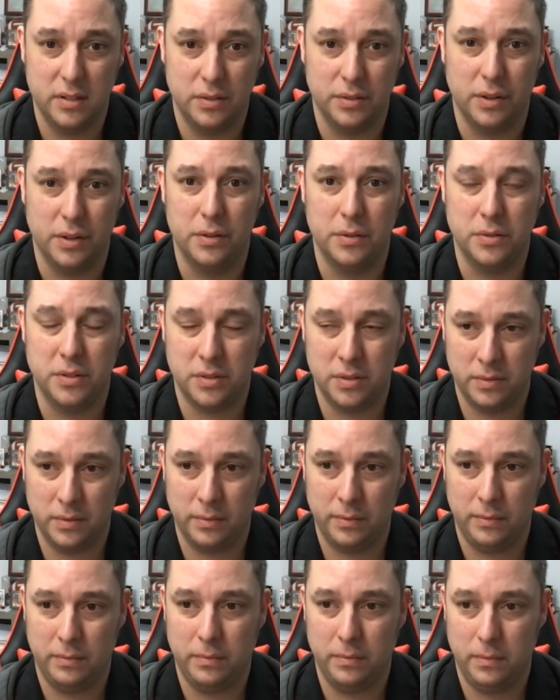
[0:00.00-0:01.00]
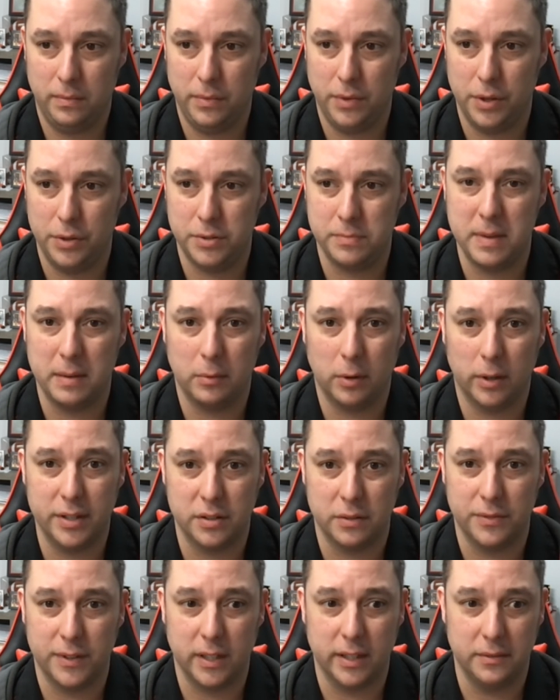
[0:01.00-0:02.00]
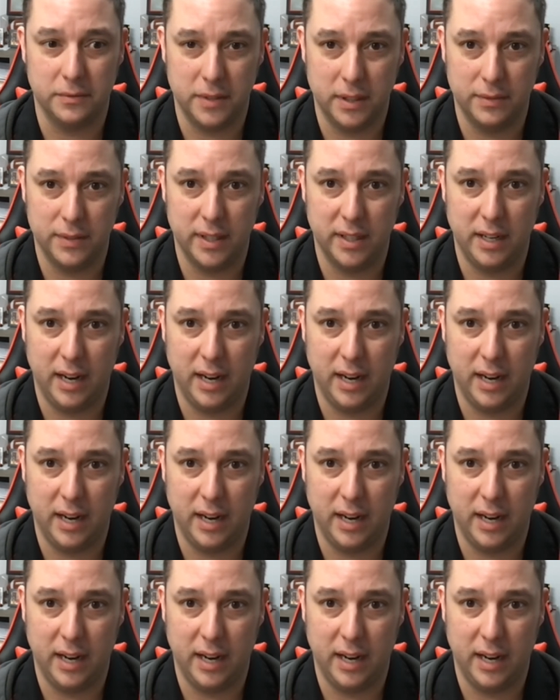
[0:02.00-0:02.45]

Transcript: Those memories are very vivid,